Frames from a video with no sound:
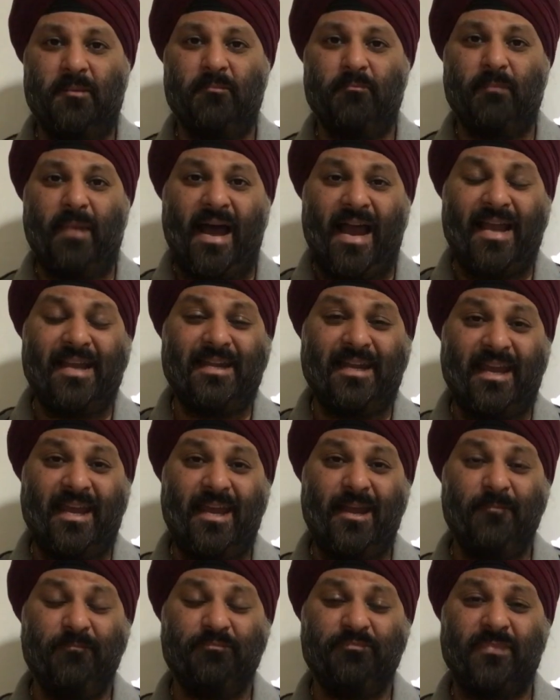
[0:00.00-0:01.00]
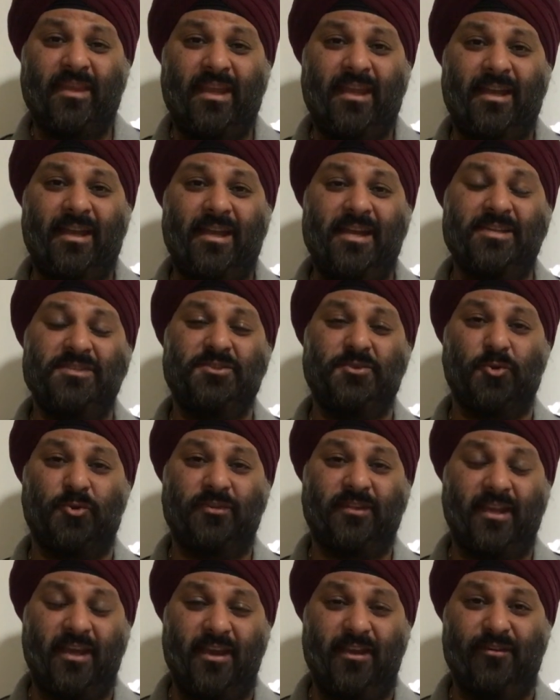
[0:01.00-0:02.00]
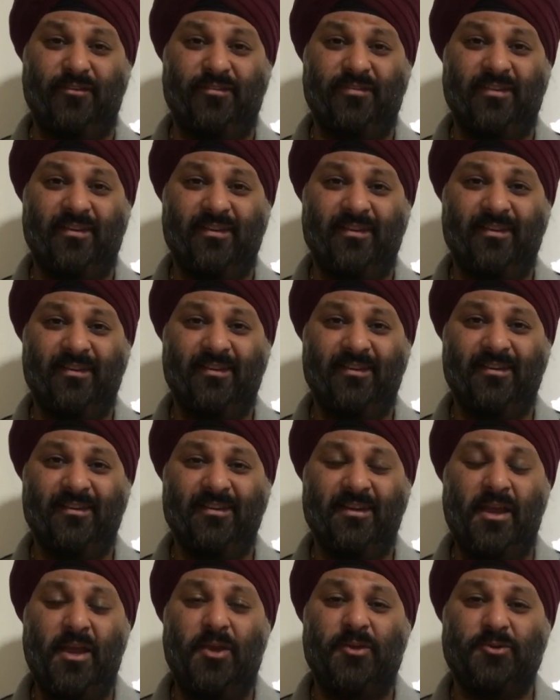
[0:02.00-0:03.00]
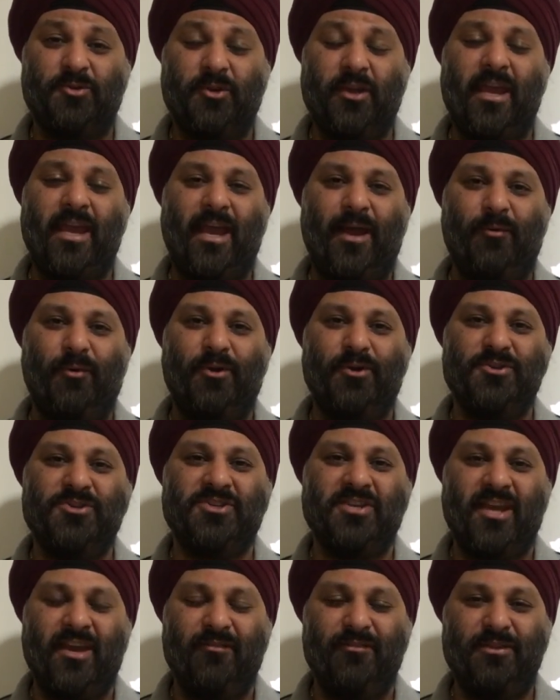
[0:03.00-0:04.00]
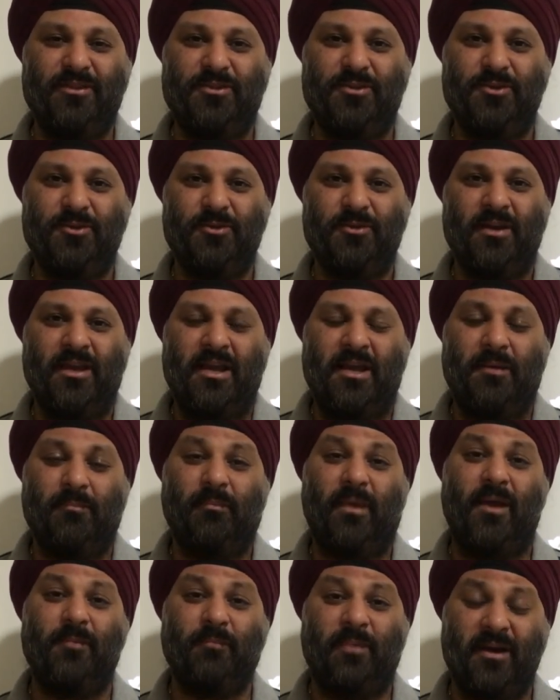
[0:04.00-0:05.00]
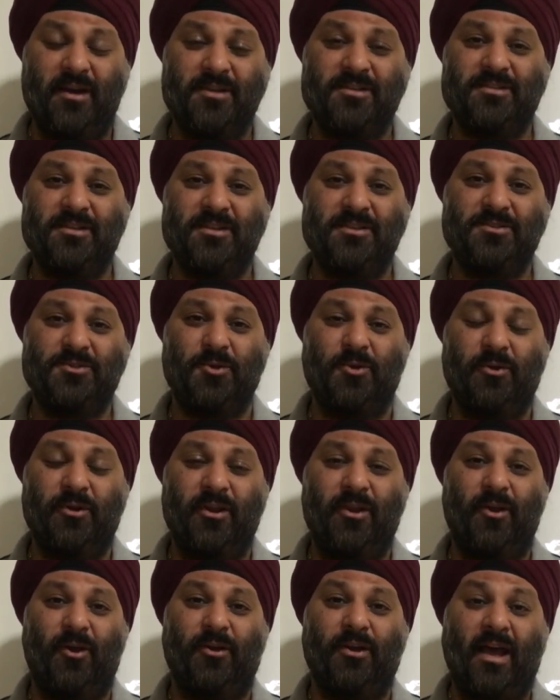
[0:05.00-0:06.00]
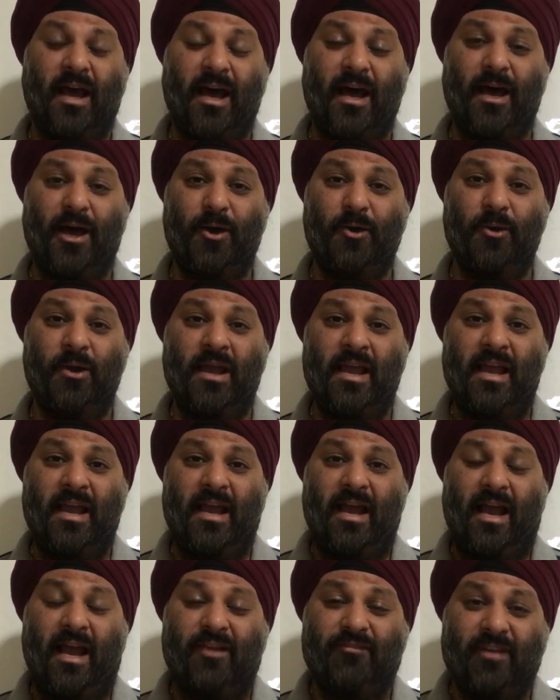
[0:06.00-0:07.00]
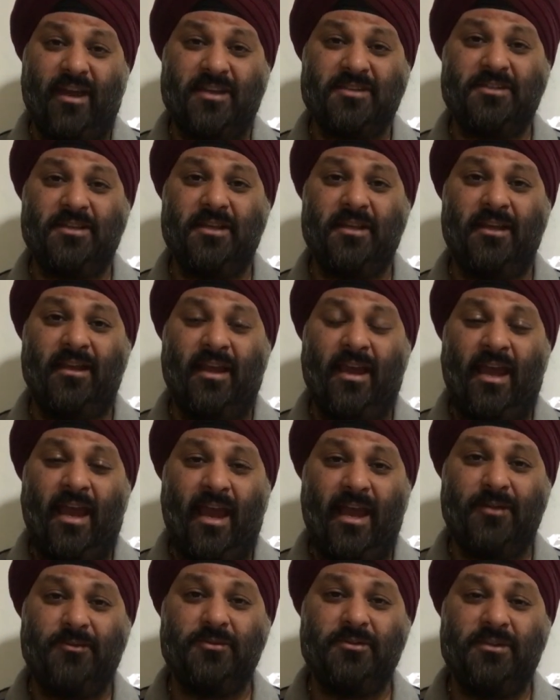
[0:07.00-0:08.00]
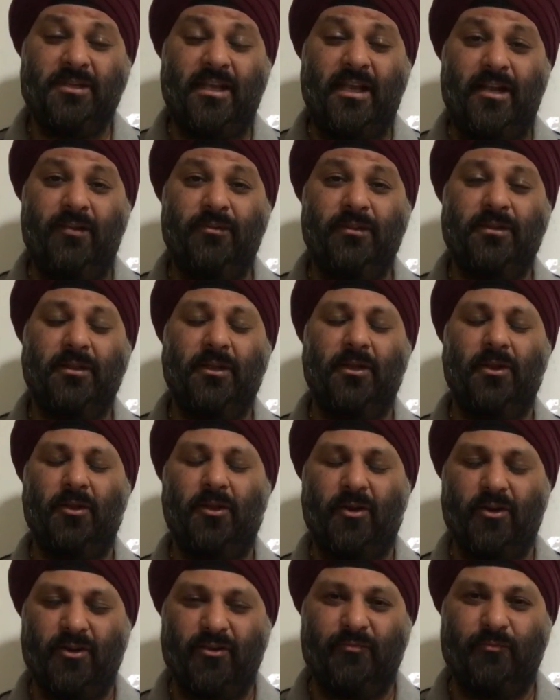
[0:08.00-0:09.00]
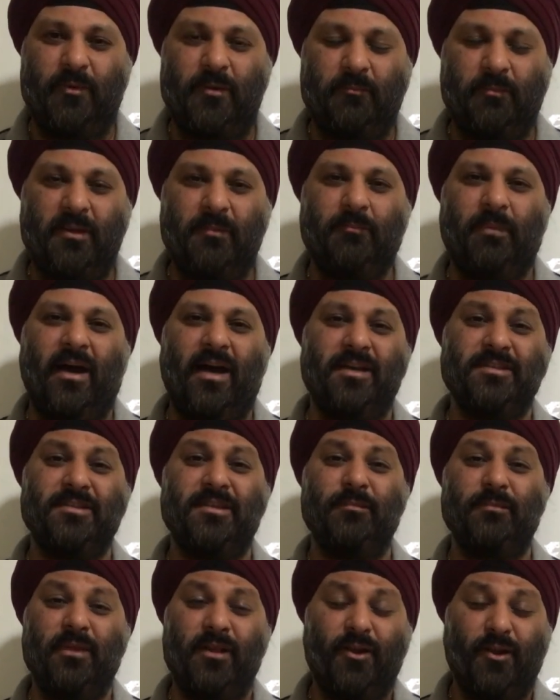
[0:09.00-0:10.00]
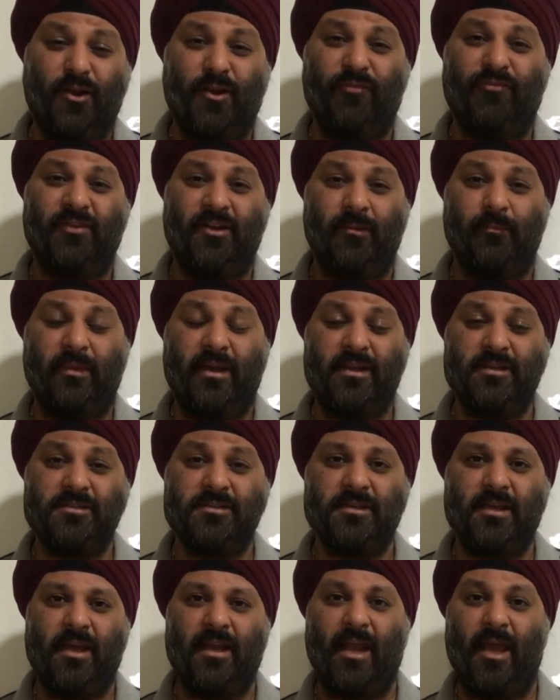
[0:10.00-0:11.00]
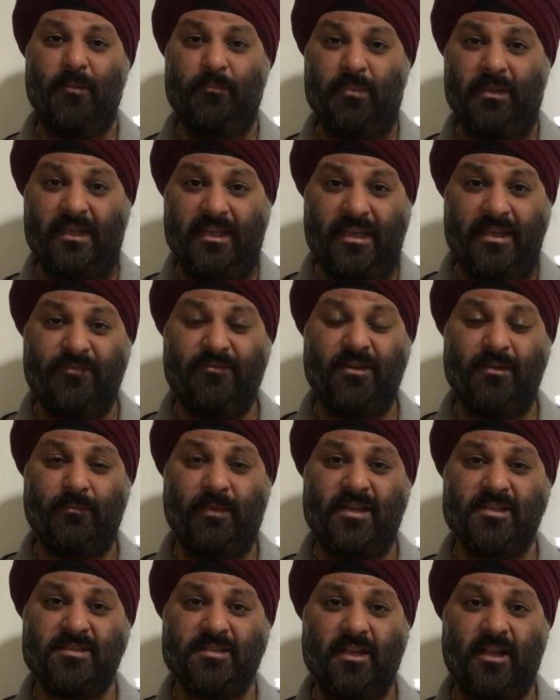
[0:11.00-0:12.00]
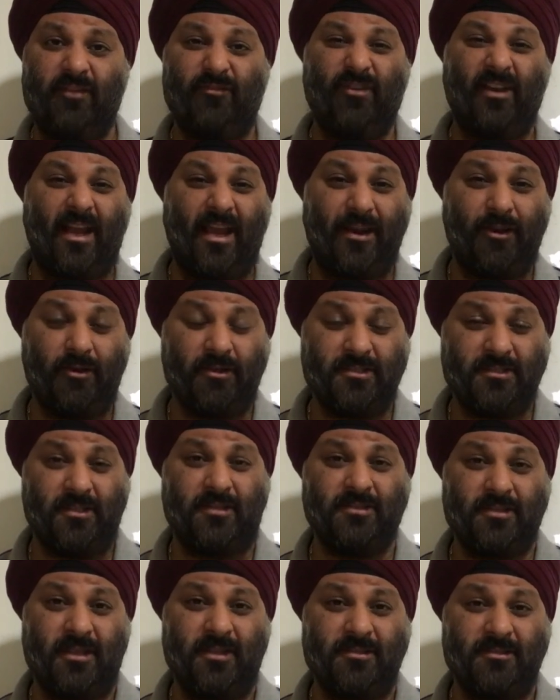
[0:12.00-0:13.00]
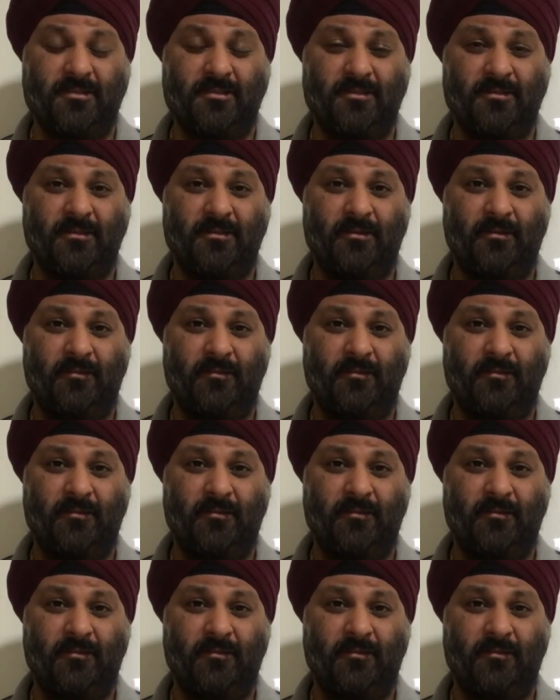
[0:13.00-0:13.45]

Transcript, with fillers: My name is Sukhdev. Today I want to share with you my personal story on how I've actually had to deal with a lot of people passing me a lot of comments, and I believed in myself and I got success.